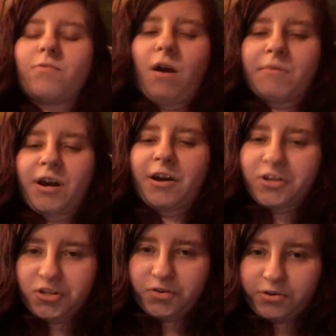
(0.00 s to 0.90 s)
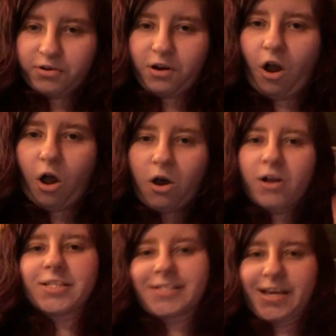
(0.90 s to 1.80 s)
Robert Downey Jr.
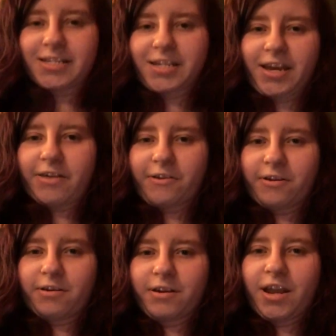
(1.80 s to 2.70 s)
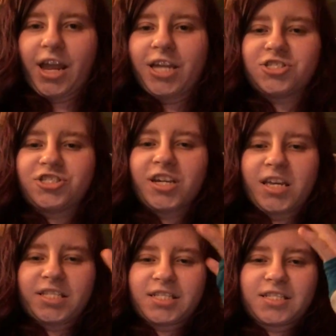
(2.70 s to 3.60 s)
on set together, it's
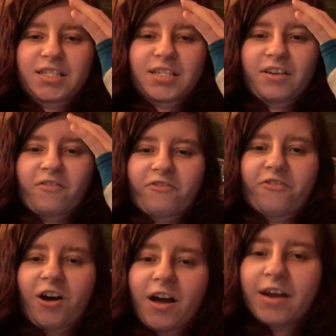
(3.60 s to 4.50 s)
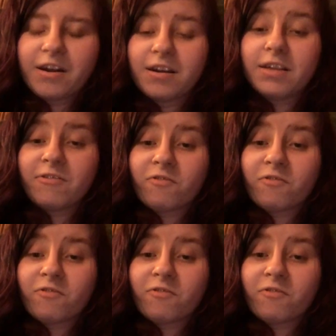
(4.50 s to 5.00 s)
just fun.